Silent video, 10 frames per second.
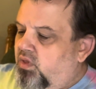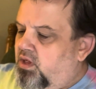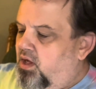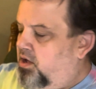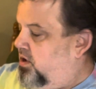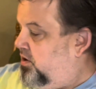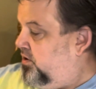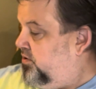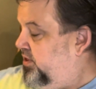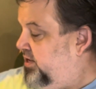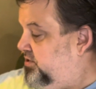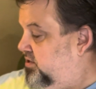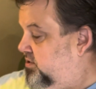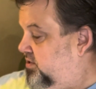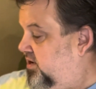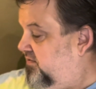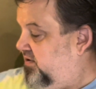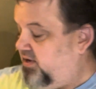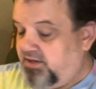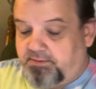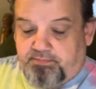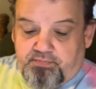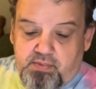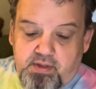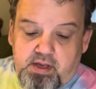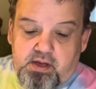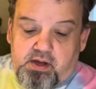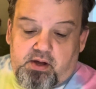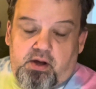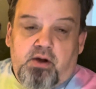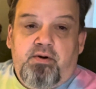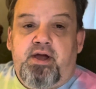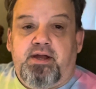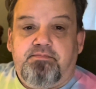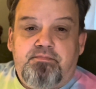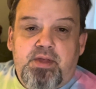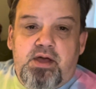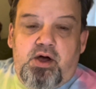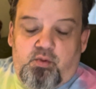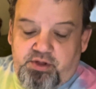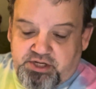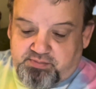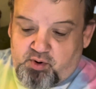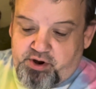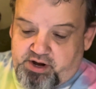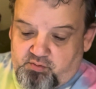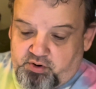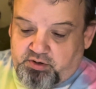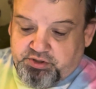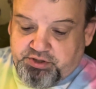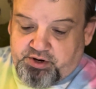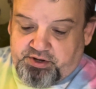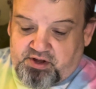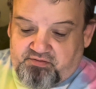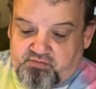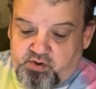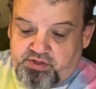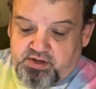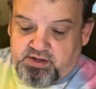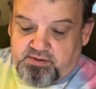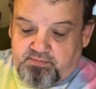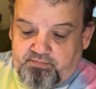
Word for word: oh, that's good stuff. All right. Well, this morning we're going to start off with. Uh,